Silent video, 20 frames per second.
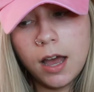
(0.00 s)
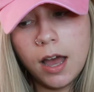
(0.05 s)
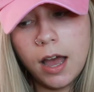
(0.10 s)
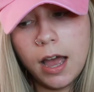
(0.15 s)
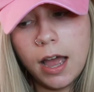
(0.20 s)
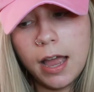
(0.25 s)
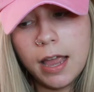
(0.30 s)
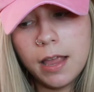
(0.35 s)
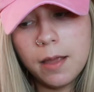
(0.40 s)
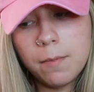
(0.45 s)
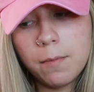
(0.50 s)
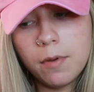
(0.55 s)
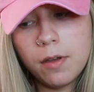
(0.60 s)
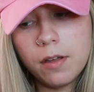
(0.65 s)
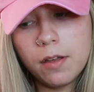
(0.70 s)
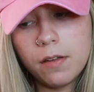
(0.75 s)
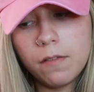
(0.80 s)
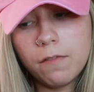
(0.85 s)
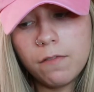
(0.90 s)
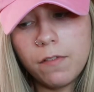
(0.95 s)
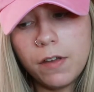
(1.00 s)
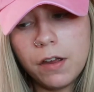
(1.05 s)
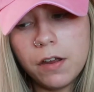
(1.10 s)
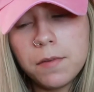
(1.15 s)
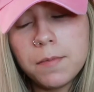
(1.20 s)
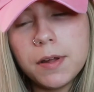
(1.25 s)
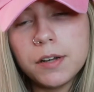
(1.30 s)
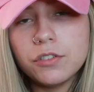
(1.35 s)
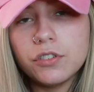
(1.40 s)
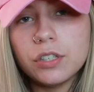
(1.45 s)
I am
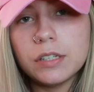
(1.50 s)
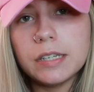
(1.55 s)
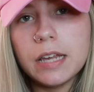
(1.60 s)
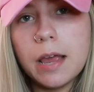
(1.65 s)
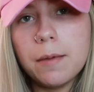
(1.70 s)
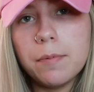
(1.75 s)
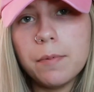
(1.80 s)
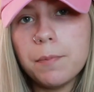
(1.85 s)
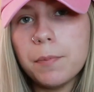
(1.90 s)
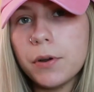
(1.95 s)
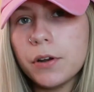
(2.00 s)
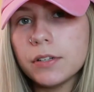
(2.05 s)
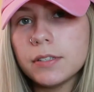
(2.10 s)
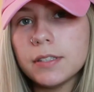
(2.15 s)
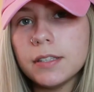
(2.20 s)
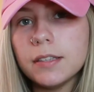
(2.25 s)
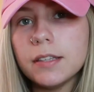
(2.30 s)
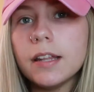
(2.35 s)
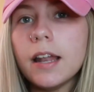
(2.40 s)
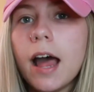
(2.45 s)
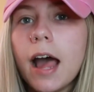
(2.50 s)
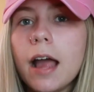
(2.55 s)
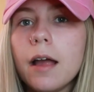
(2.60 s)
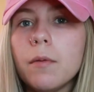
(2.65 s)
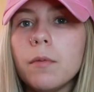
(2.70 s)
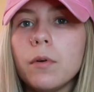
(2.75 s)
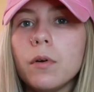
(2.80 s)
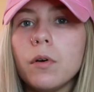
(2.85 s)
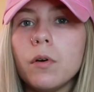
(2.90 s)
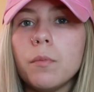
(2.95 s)
very much the type of person that I
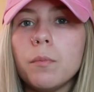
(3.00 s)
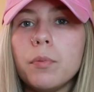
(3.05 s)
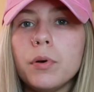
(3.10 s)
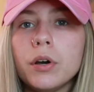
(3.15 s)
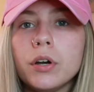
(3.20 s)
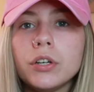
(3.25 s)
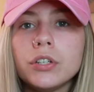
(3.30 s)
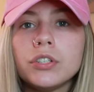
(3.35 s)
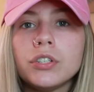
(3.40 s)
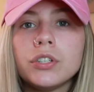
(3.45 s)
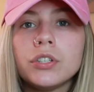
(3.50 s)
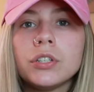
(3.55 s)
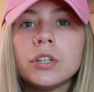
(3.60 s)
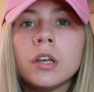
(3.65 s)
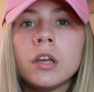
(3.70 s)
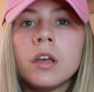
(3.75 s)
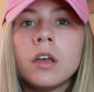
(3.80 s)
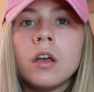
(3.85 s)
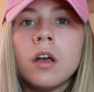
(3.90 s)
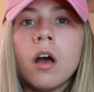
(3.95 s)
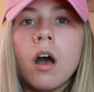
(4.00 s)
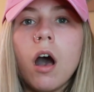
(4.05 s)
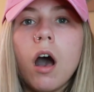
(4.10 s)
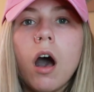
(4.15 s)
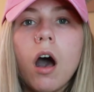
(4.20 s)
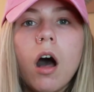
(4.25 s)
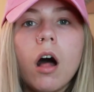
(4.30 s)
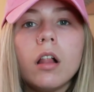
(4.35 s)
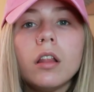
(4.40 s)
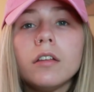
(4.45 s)
will push
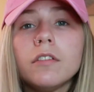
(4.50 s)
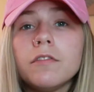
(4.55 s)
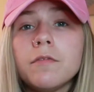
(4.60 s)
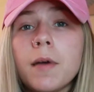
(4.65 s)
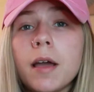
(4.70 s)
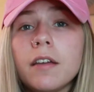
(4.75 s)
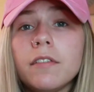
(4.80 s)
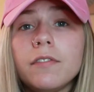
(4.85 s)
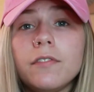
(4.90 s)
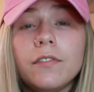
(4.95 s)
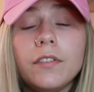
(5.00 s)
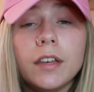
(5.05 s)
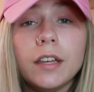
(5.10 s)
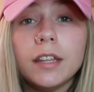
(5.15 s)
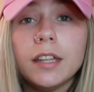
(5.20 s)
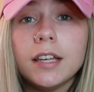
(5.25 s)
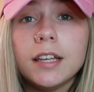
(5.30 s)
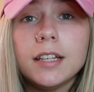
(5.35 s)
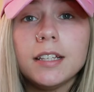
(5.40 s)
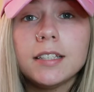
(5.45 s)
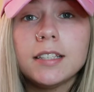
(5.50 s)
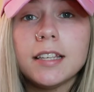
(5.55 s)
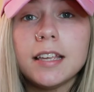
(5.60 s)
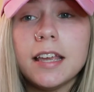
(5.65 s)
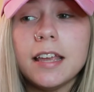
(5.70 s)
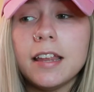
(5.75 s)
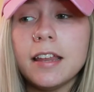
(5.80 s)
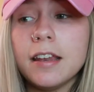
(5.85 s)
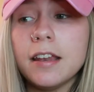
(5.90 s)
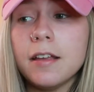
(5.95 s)
all of my feelings
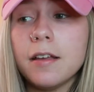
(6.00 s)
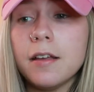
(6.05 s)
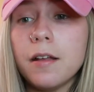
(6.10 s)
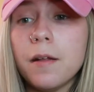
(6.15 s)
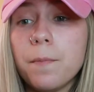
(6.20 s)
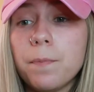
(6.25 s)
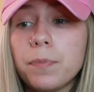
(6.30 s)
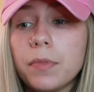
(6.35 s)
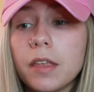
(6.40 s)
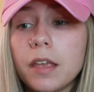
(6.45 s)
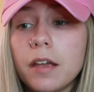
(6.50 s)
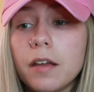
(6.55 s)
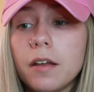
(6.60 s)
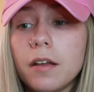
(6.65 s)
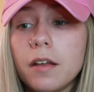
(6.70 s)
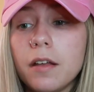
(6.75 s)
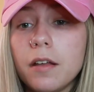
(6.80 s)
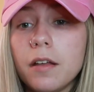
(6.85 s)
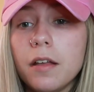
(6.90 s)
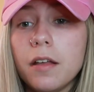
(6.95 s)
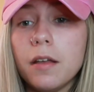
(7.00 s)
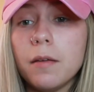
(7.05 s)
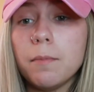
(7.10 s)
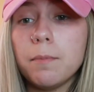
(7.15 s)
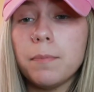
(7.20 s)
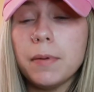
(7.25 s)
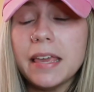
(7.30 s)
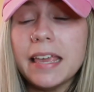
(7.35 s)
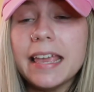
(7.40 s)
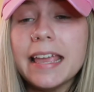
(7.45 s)
and
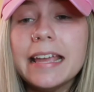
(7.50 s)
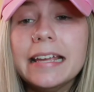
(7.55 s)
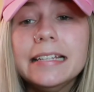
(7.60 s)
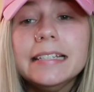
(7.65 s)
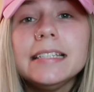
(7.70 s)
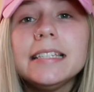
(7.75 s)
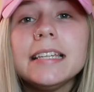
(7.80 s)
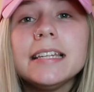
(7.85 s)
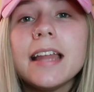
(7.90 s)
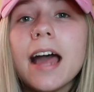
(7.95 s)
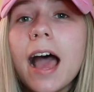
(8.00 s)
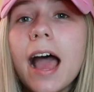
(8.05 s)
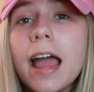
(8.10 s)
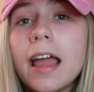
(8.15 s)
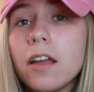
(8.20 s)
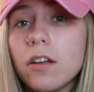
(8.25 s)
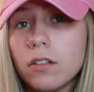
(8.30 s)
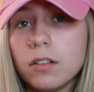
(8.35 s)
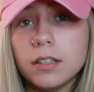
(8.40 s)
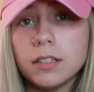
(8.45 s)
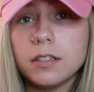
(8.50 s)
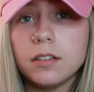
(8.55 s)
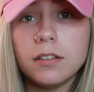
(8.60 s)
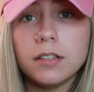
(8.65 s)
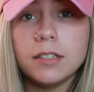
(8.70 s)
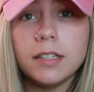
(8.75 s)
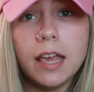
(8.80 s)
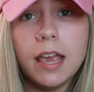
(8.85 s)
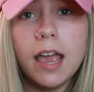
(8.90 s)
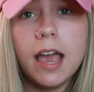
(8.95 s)
be in denial until
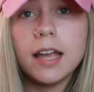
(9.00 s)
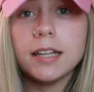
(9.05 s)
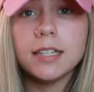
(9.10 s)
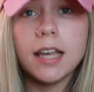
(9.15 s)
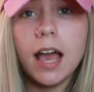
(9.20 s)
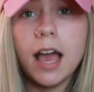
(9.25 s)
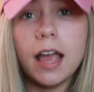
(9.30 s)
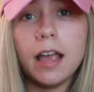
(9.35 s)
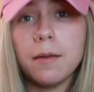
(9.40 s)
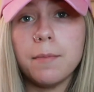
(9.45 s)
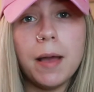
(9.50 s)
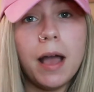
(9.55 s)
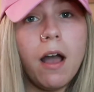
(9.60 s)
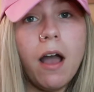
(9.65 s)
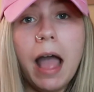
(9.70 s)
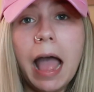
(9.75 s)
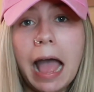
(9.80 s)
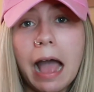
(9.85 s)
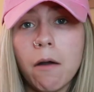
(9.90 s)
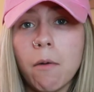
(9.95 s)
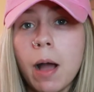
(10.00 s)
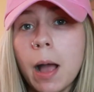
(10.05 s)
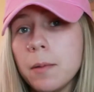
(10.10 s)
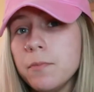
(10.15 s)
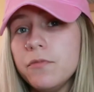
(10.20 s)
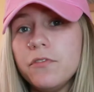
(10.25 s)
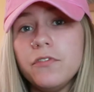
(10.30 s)
the day I die about how I'm